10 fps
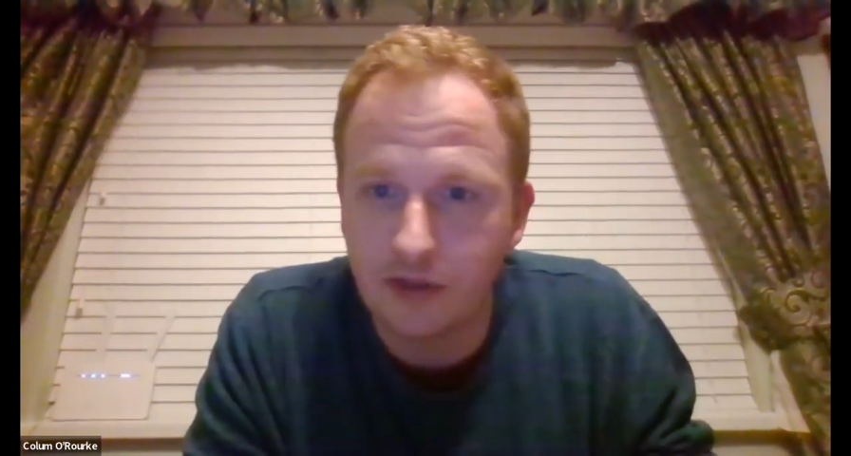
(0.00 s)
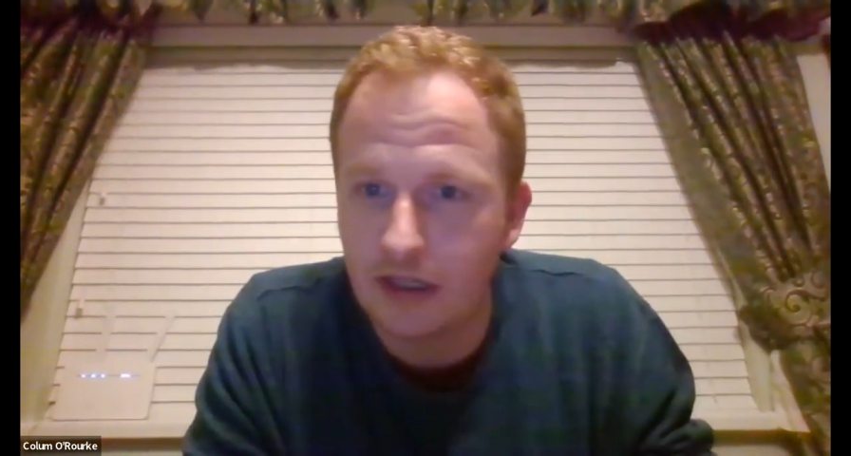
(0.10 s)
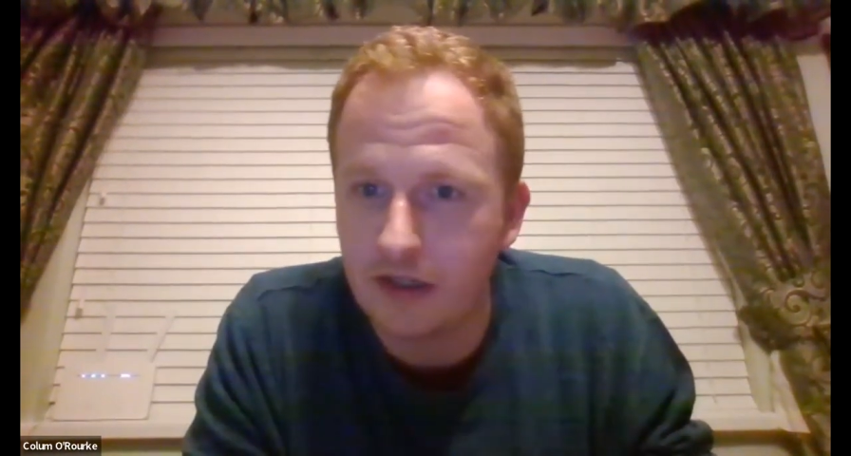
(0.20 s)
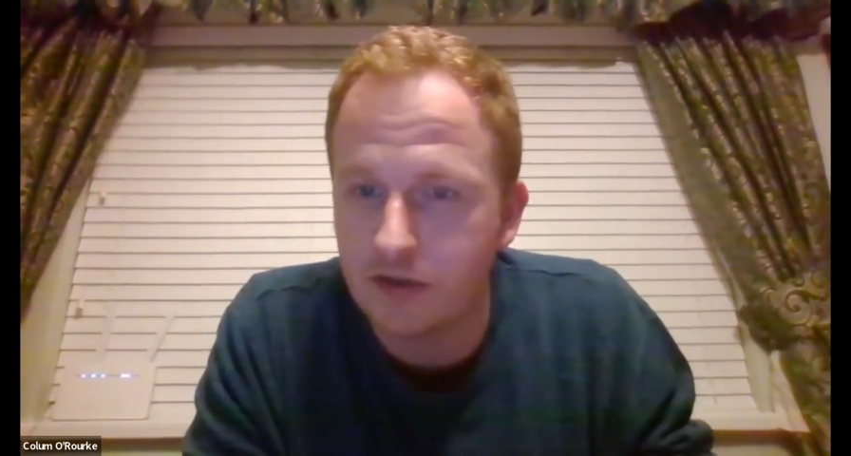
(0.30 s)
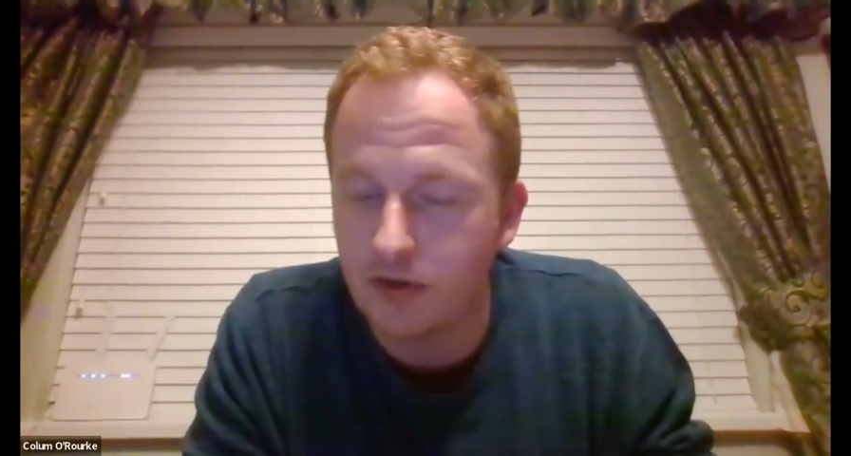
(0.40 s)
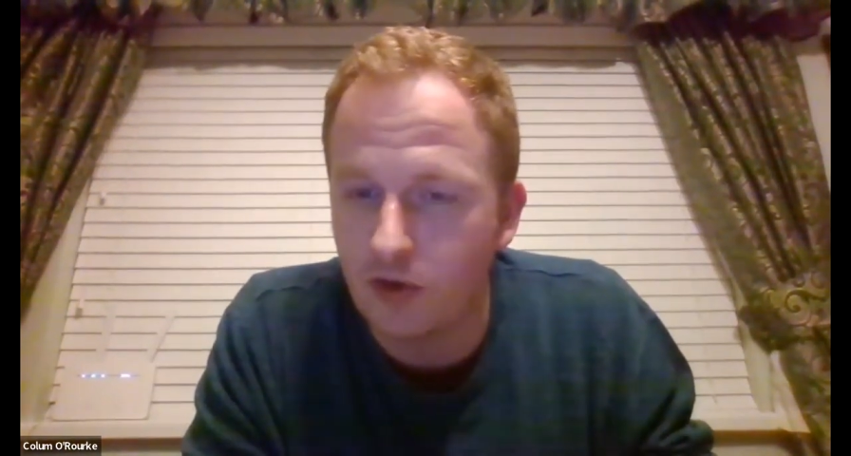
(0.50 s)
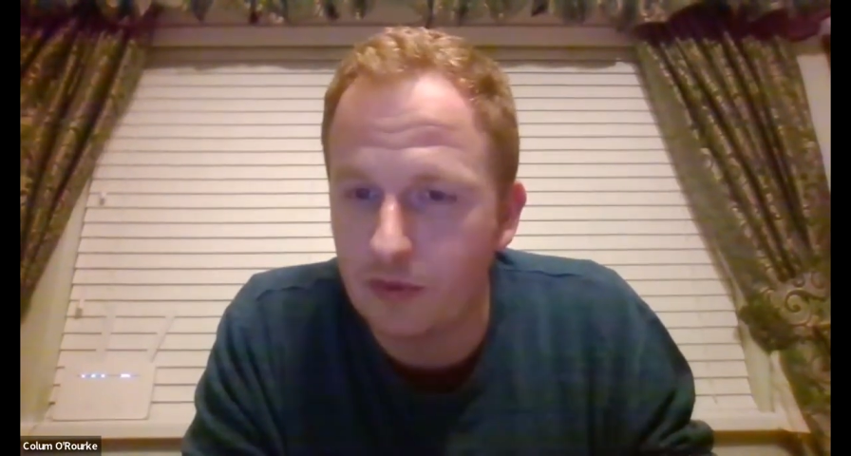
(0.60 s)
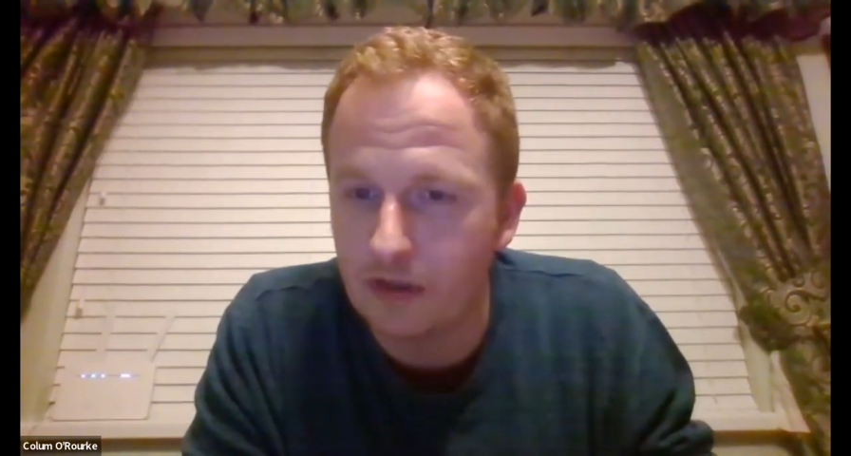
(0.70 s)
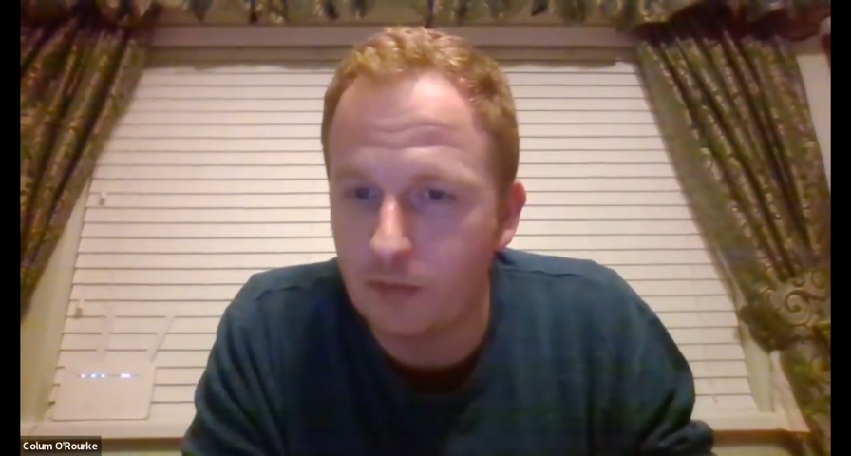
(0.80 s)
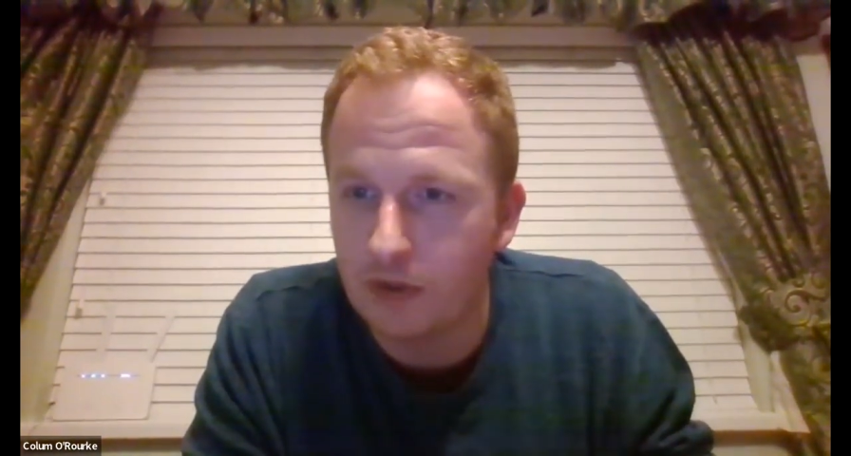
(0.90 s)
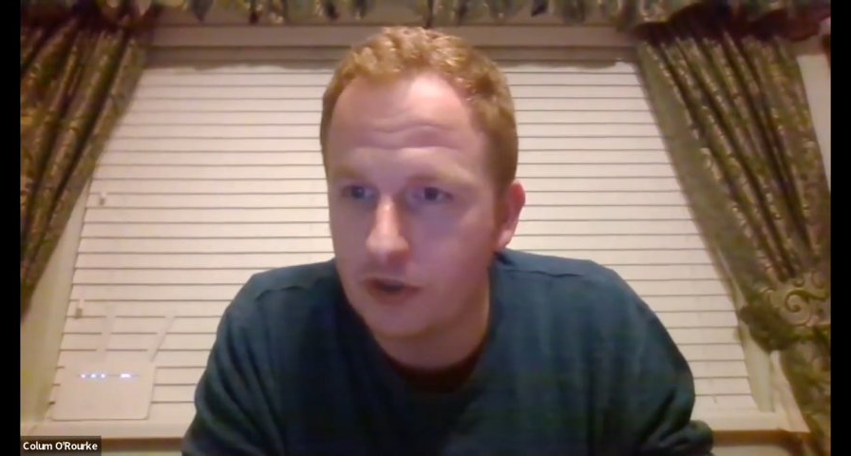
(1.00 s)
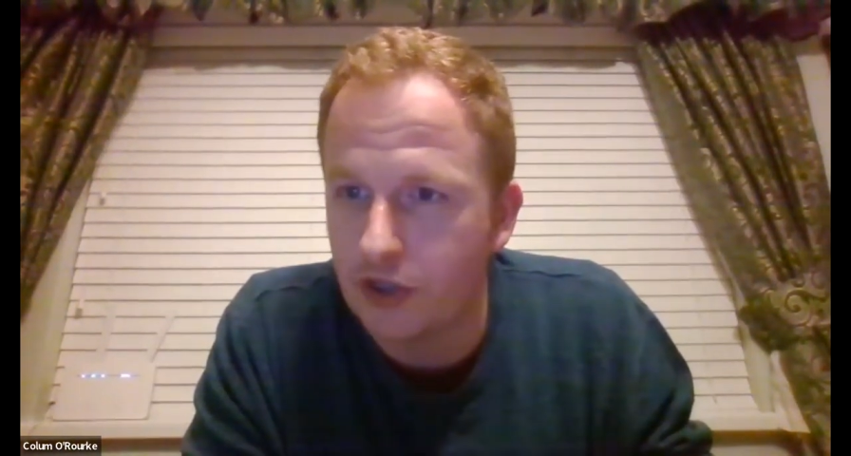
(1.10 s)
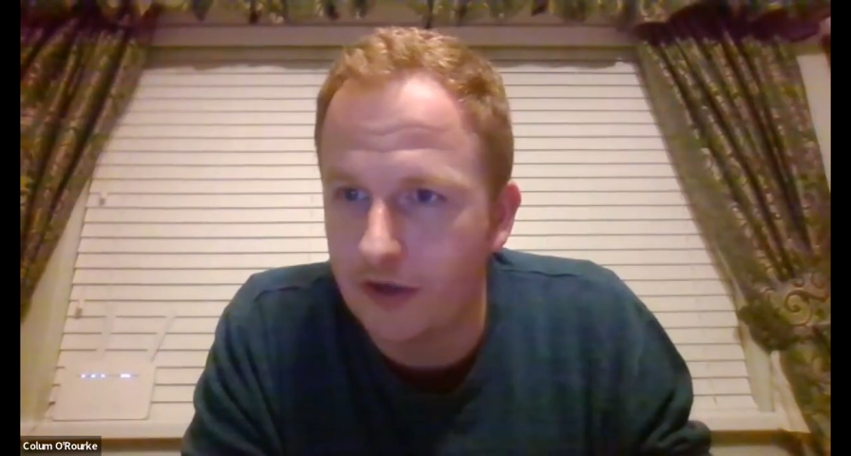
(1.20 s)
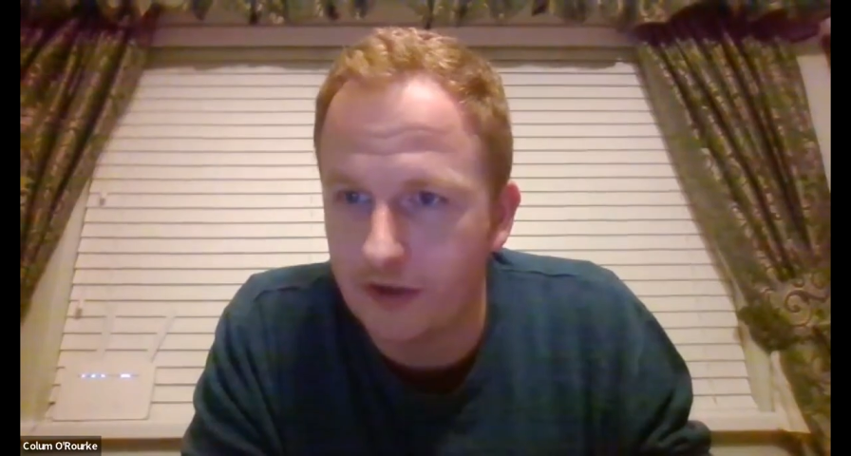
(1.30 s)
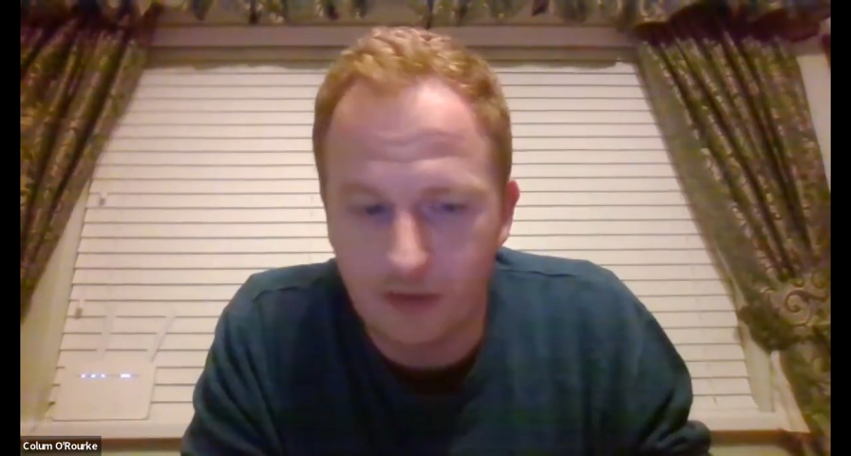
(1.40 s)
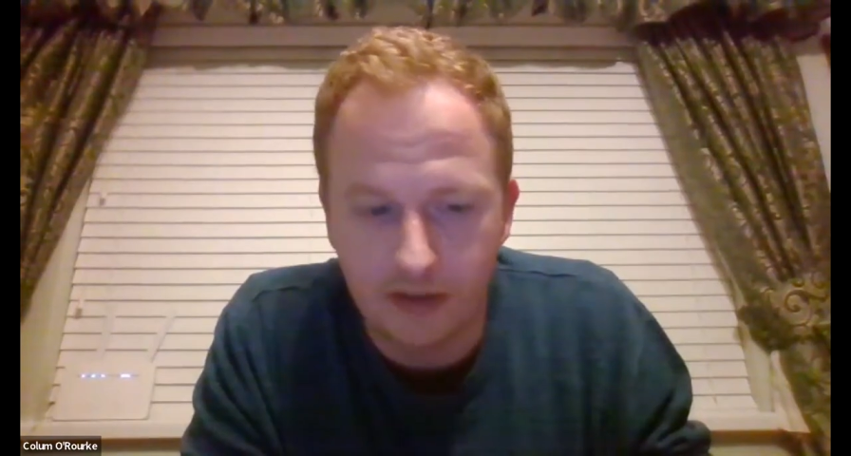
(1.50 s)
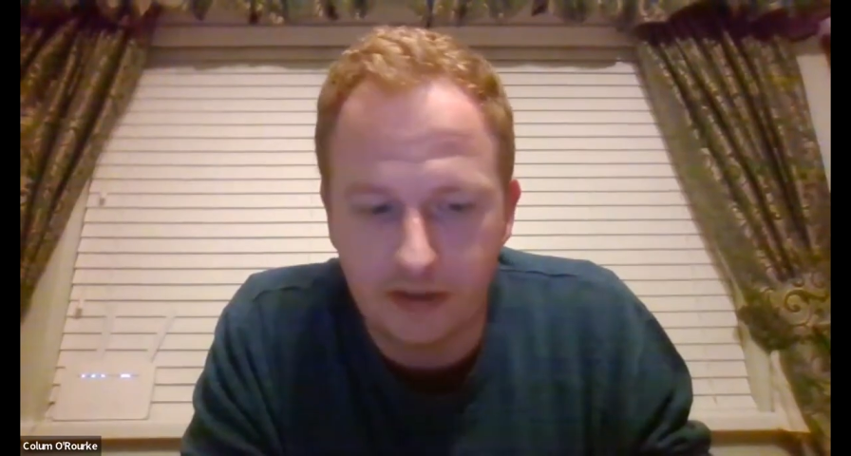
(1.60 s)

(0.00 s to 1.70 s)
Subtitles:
you let us know, and we'll share them on.